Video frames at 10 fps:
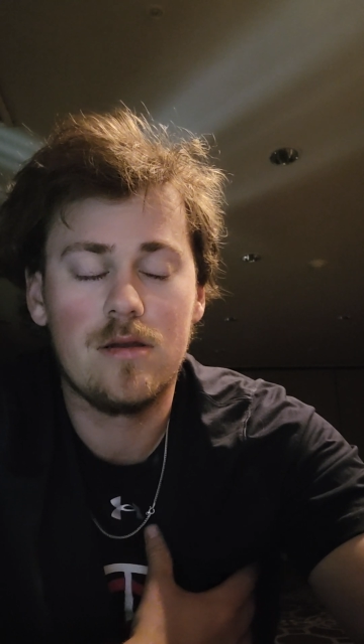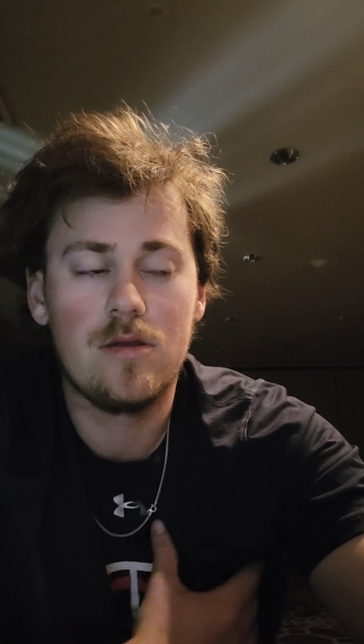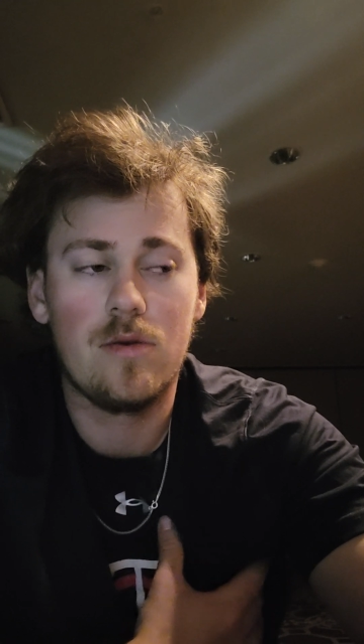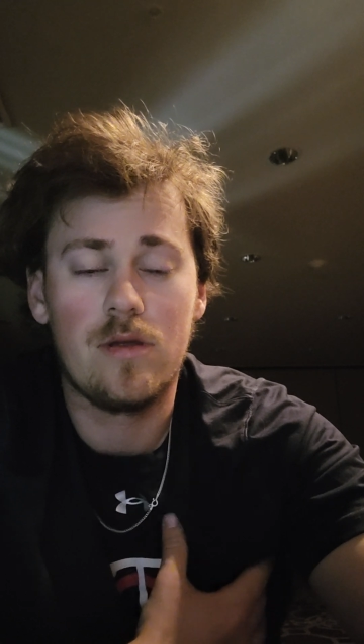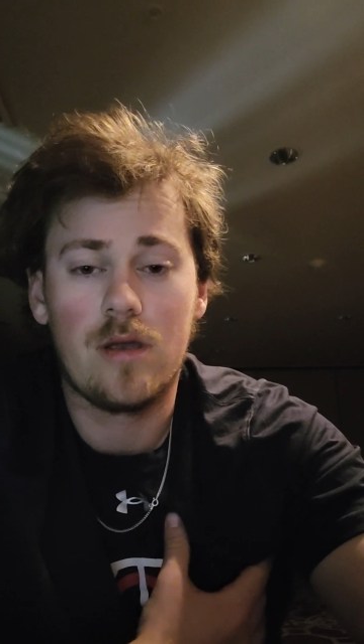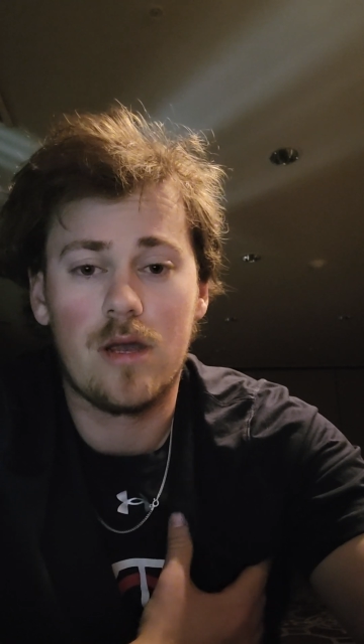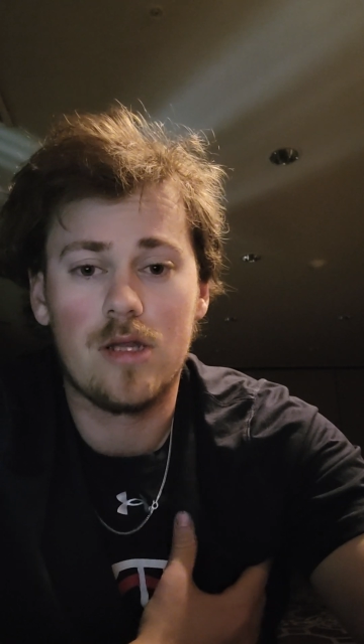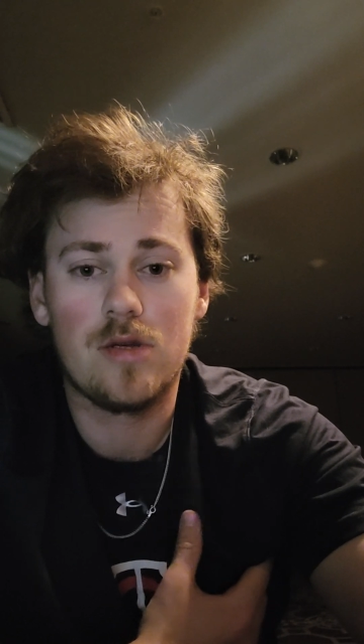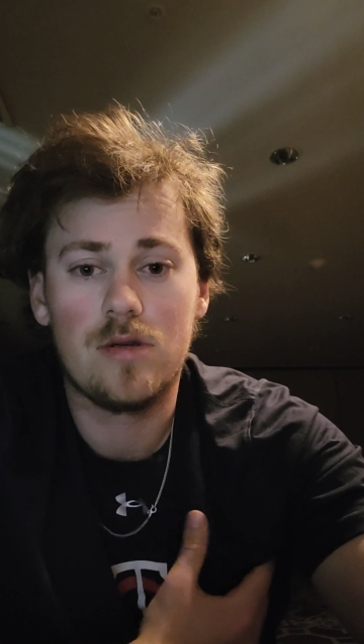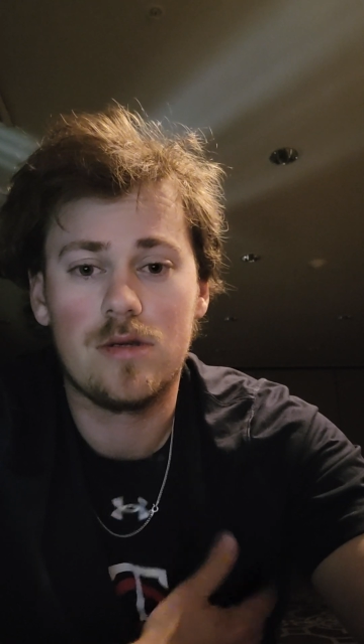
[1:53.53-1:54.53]
to other
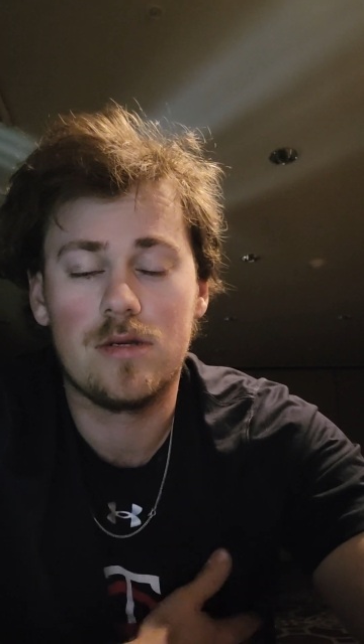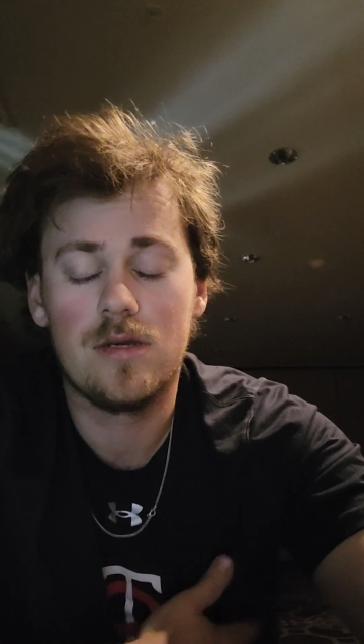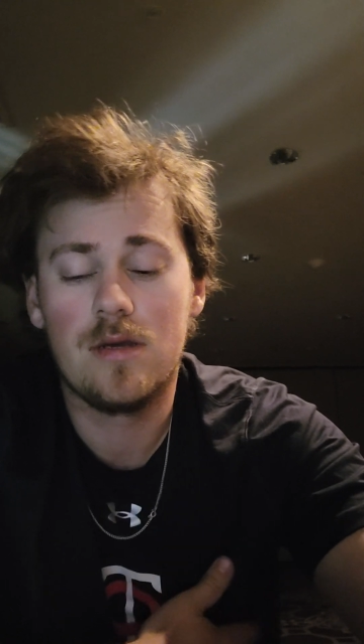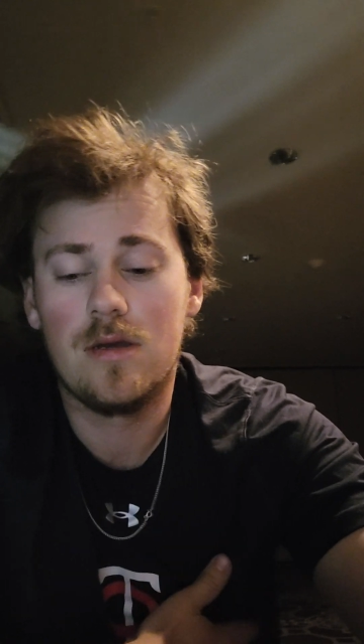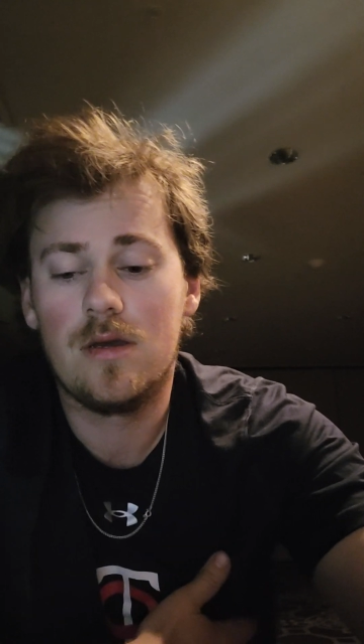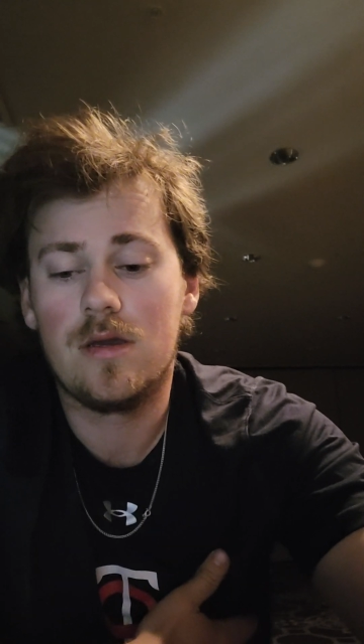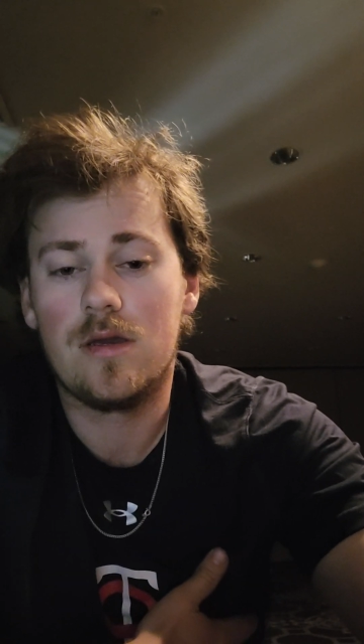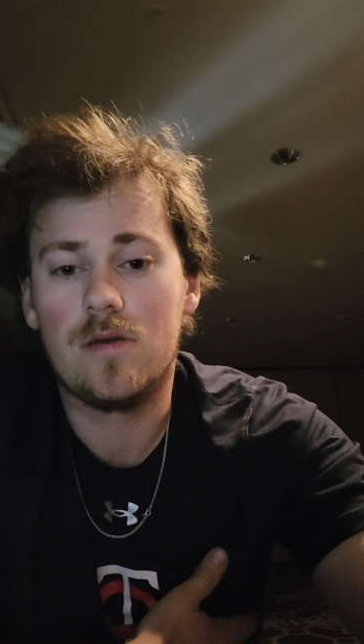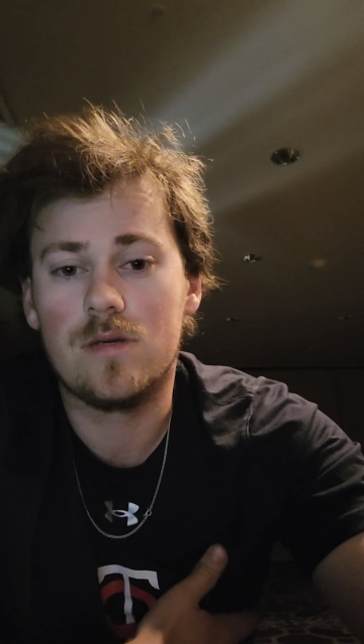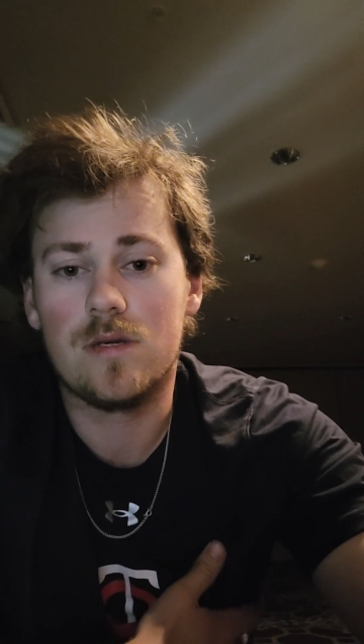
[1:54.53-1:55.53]
countries
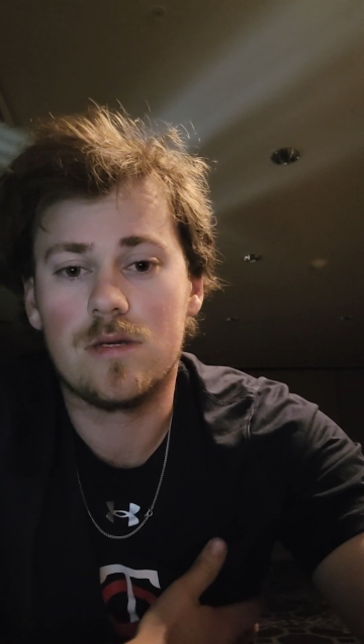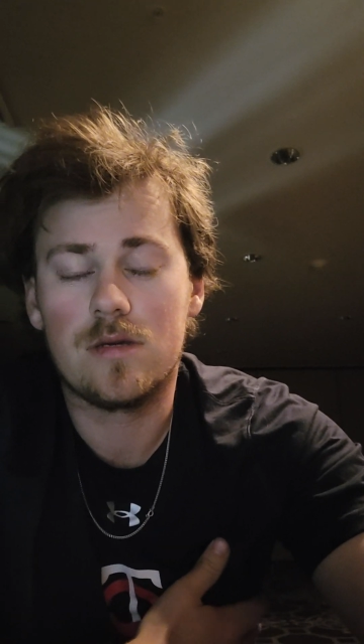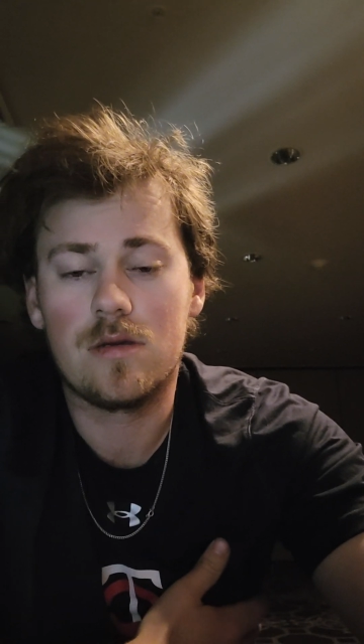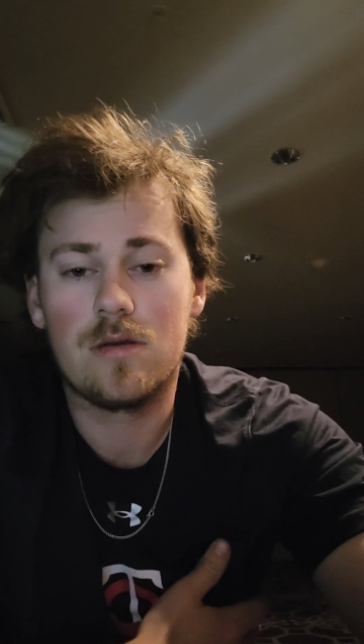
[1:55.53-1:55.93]
uses